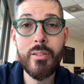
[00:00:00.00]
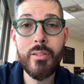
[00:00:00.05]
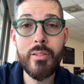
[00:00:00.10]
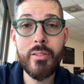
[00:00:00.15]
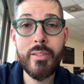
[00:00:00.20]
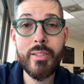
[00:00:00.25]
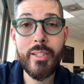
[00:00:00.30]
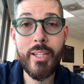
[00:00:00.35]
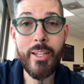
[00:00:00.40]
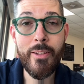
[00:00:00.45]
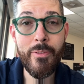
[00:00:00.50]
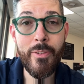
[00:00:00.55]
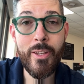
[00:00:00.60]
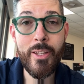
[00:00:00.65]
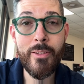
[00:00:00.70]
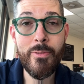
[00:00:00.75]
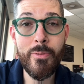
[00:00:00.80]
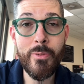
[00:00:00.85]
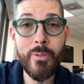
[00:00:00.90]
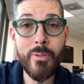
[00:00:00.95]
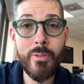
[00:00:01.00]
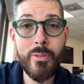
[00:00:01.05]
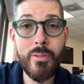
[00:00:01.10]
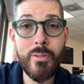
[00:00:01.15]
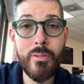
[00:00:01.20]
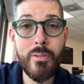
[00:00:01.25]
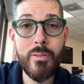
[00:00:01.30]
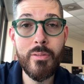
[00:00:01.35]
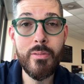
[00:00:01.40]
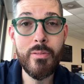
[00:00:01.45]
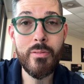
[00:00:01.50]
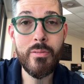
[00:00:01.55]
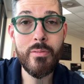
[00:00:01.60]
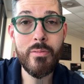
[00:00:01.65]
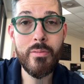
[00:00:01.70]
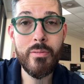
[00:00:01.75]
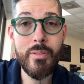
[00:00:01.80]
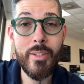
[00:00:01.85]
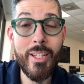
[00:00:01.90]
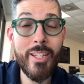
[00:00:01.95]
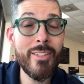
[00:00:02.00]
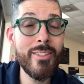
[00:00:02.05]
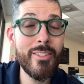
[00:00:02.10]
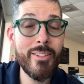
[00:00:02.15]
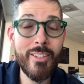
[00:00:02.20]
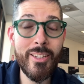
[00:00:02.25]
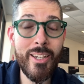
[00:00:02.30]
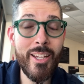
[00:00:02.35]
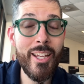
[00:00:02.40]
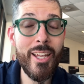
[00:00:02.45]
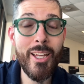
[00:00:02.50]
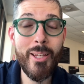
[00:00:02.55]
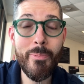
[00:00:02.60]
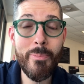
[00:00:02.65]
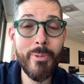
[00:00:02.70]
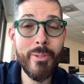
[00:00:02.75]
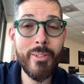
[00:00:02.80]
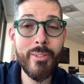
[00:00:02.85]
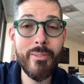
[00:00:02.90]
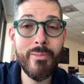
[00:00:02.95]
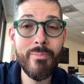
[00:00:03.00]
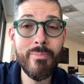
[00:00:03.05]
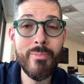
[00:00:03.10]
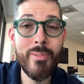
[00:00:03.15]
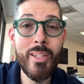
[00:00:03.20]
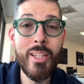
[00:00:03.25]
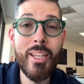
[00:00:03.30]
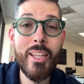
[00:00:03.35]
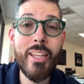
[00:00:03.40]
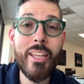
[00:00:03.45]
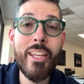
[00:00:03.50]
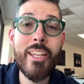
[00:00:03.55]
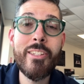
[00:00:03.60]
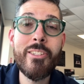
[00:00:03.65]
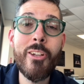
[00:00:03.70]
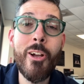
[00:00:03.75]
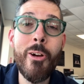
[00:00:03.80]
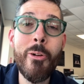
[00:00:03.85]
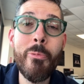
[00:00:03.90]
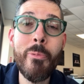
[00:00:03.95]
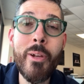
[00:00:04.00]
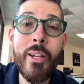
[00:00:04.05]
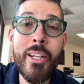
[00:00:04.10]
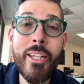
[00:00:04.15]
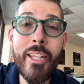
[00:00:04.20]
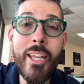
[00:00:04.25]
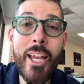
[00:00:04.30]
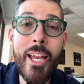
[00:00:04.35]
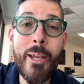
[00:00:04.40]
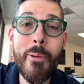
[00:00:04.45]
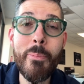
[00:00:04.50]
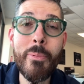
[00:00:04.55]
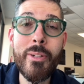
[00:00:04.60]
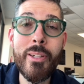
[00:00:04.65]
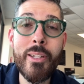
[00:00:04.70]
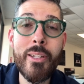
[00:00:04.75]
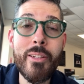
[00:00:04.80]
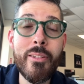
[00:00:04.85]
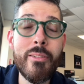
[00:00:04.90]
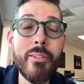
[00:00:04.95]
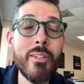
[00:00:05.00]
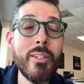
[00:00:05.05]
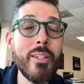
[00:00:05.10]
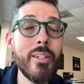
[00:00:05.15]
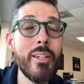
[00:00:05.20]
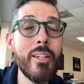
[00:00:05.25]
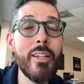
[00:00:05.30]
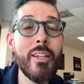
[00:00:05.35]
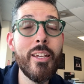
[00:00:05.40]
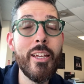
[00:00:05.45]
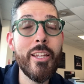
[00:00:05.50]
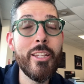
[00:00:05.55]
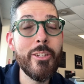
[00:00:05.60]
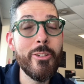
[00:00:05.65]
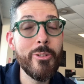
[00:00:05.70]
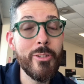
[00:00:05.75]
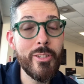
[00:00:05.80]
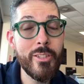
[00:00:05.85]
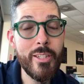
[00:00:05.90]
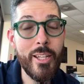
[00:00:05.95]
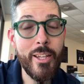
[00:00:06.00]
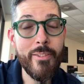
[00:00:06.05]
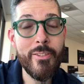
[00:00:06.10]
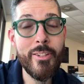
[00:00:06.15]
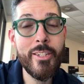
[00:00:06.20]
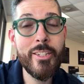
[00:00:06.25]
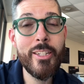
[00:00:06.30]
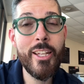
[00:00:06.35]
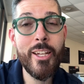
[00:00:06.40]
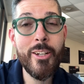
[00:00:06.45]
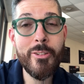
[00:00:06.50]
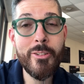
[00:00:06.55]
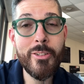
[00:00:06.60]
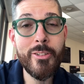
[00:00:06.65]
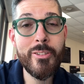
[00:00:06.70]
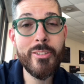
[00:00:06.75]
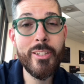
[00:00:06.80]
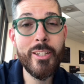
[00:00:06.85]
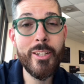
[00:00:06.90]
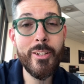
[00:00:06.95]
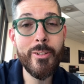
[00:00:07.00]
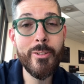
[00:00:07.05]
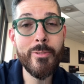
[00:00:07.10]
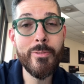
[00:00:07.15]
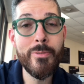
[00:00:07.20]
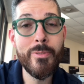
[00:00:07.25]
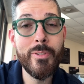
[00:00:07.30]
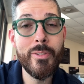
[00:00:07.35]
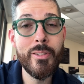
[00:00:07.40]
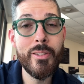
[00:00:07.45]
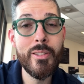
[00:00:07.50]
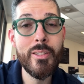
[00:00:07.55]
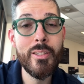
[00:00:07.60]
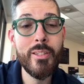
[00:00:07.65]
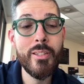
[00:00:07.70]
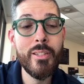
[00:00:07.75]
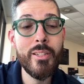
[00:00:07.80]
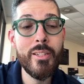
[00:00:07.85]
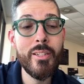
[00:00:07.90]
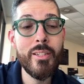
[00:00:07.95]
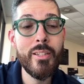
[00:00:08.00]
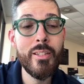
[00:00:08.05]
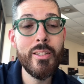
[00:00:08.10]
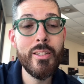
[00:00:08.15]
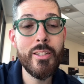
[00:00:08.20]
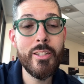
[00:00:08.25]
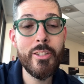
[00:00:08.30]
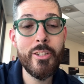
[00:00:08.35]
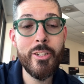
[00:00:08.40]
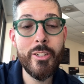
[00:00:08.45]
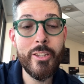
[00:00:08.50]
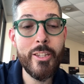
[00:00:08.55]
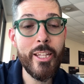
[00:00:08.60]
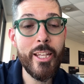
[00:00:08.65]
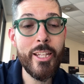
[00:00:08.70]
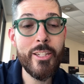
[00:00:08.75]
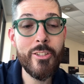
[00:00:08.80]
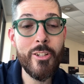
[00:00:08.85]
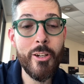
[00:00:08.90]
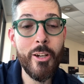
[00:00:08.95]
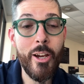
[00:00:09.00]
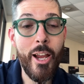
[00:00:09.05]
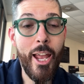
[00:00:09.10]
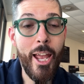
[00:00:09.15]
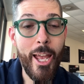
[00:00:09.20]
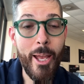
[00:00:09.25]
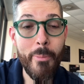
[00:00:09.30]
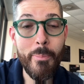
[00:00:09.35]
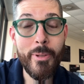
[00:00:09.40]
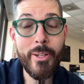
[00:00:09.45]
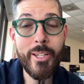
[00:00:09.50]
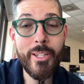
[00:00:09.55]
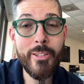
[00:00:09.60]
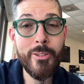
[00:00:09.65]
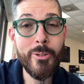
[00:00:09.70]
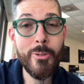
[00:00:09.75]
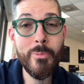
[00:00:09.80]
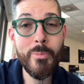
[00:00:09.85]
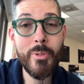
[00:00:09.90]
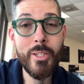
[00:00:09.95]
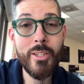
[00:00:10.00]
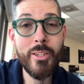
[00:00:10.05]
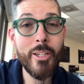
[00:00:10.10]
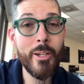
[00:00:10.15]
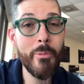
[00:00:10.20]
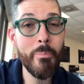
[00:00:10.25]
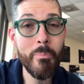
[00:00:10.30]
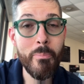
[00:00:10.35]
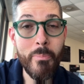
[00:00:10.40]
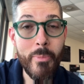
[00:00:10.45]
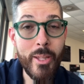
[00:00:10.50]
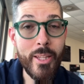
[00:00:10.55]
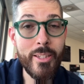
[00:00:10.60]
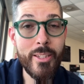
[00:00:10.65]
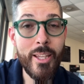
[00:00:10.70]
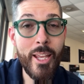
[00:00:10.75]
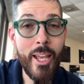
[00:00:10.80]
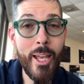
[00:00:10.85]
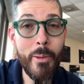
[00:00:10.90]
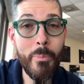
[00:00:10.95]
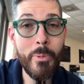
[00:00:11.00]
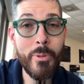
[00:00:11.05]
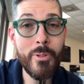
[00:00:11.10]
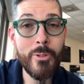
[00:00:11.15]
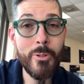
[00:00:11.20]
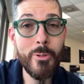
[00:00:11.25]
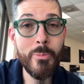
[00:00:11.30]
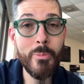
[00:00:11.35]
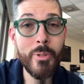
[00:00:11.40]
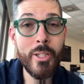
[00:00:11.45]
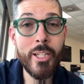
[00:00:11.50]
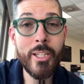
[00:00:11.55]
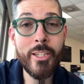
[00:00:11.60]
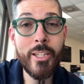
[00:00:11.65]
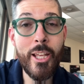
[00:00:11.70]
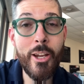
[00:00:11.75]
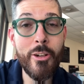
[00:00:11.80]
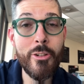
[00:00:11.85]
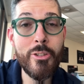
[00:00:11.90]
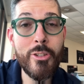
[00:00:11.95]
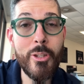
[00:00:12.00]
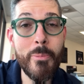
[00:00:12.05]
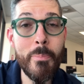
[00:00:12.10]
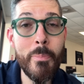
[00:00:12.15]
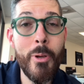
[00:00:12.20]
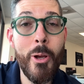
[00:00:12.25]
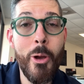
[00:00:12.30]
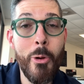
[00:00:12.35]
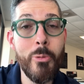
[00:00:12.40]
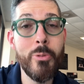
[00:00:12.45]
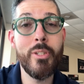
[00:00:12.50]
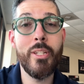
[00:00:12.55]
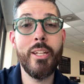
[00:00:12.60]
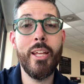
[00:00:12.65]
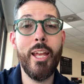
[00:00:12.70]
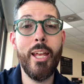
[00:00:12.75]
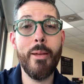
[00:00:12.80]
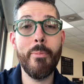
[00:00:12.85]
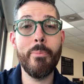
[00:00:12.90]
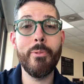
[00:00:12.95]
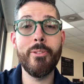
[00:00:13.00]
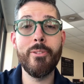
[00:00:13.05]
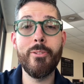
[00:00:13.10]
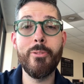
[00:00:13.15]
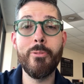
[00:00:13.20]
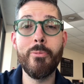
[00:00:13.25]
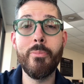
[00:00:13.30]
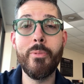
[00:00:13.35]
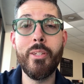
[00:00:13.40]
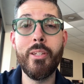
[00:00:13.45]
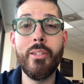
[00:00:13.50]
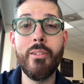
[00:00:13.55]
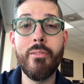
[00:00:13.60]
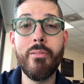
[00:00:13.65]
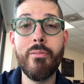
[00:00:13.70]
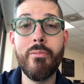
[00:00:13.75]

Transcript: Stay faithful. It's gonna happen. It's already happening. And you just have to tell yourself, Good things are happening to me, they're meant to happen to me, and they are supposed to happen to me.